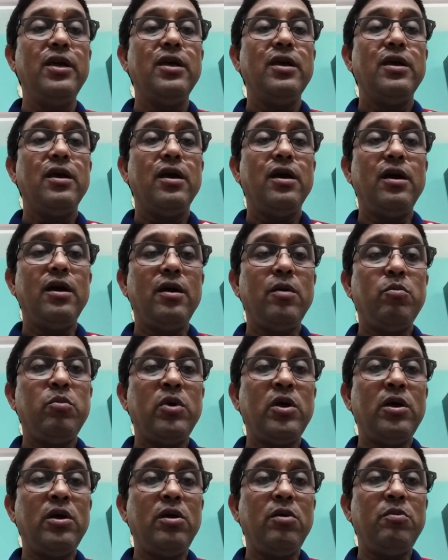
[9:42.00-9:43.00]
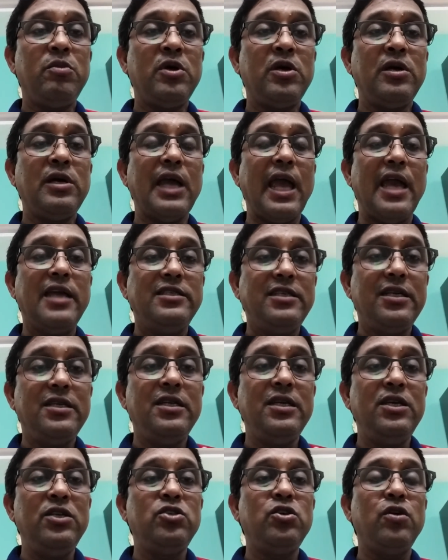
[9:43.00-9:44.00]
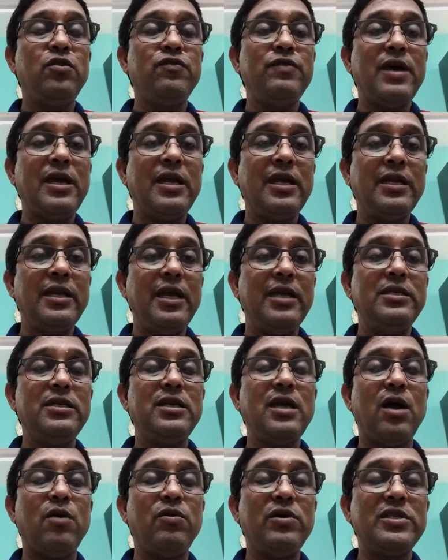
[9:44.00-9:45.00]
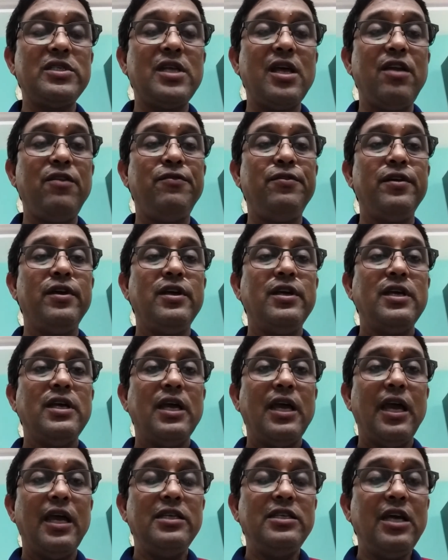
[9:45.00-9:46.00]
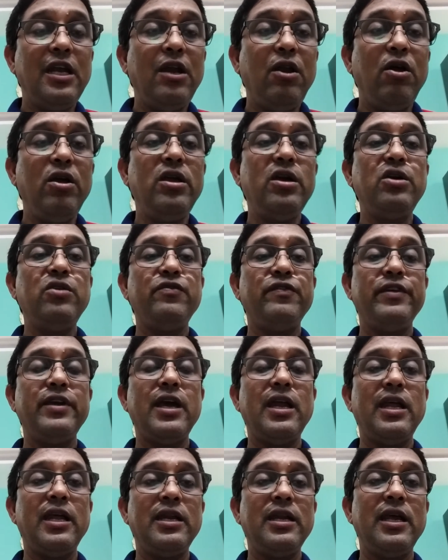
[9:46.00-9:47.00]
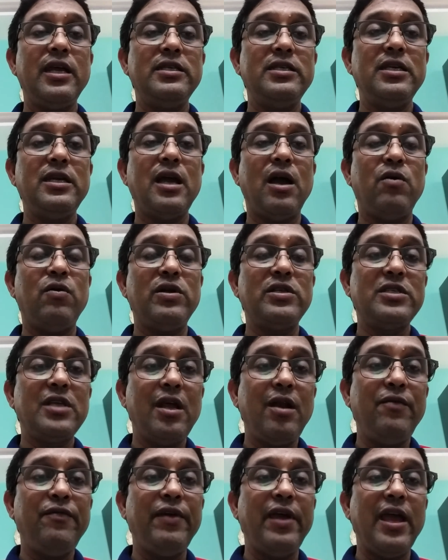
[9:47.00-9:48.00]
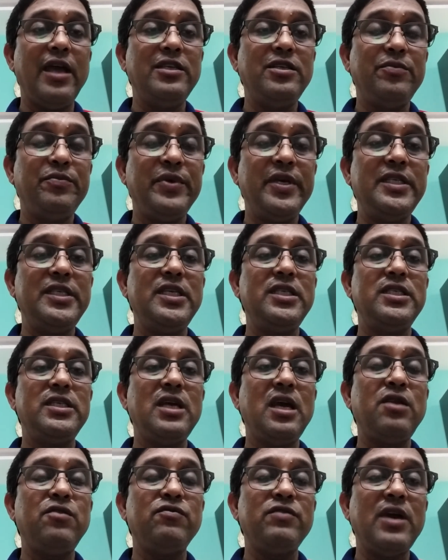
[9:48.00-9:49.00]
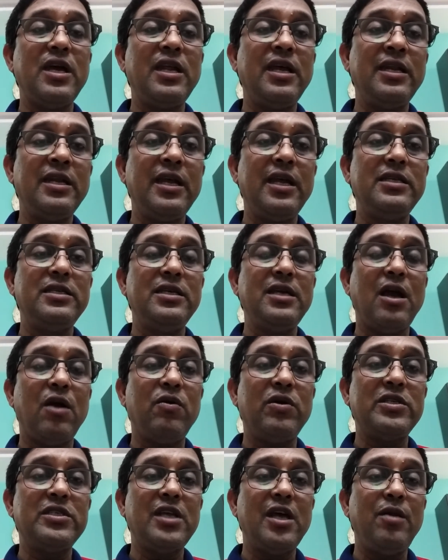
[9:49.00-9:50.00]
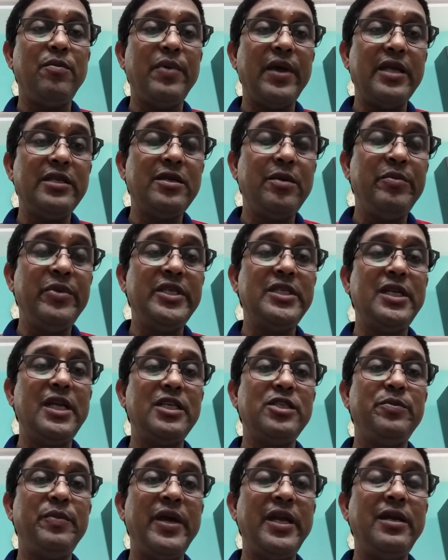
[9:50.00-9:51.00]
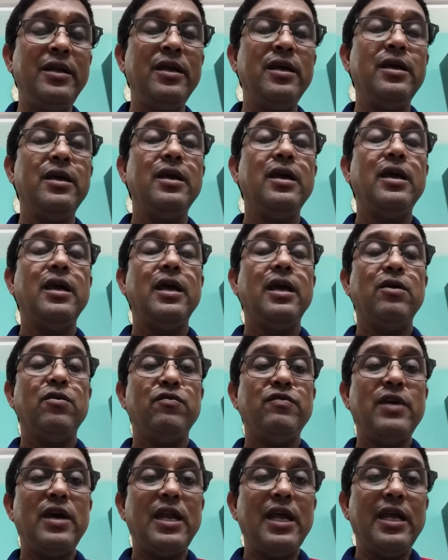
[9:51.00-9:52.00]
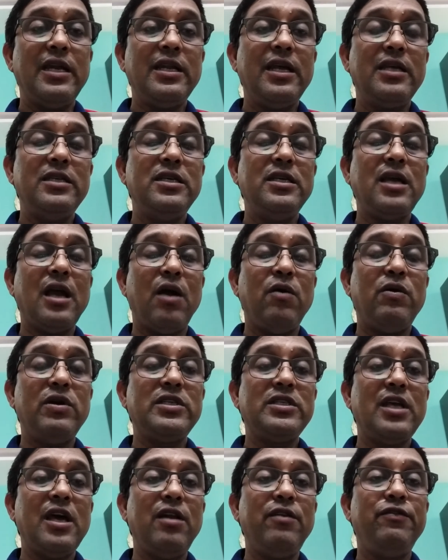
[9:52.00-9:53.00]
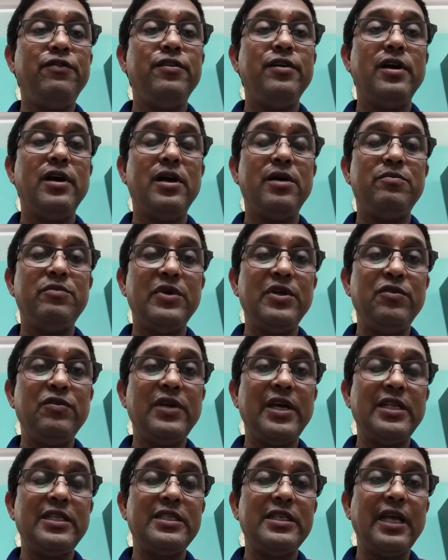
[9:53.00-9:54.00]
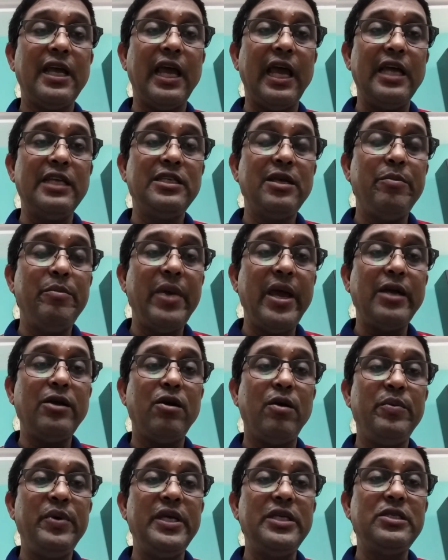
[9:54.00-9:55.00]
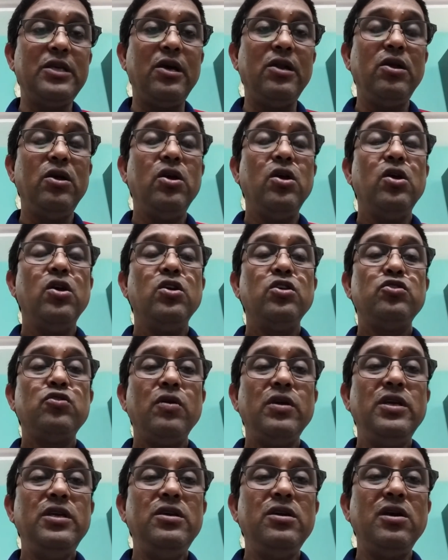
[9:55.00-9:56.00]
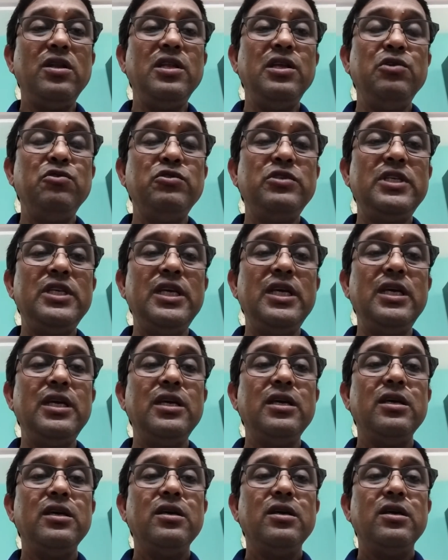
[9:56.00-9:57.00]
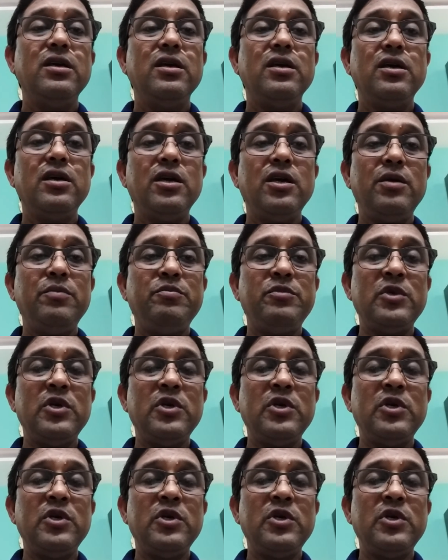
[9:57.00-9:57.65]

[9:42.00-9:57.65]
as a teacher, we are engaging ourselves as a lawyer, we are engaging ourselves as a physician, we are engaging ourselves as a businessman, we are engaging ourselves you can say as a bank officer. So here you see in